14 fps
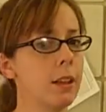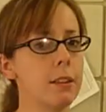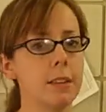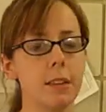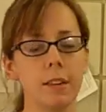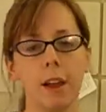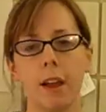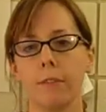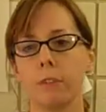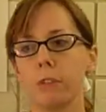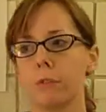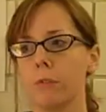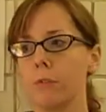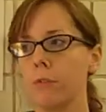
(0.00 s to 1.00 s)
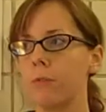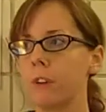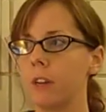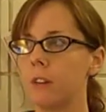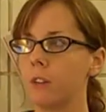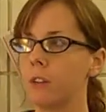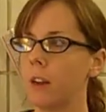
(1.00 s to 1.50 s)
It didn't have to
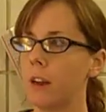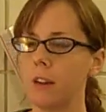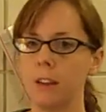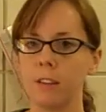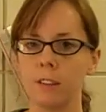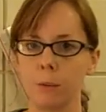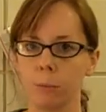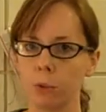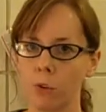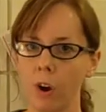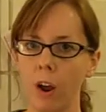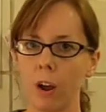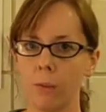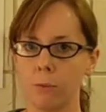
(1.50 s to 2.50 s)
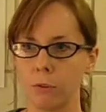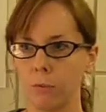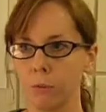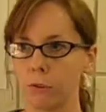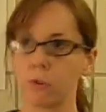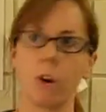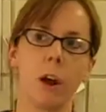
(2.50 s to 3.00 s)
fit into any subscribed or
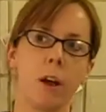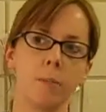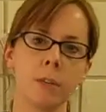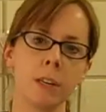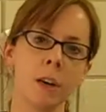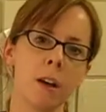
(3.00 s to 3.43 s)
prescribed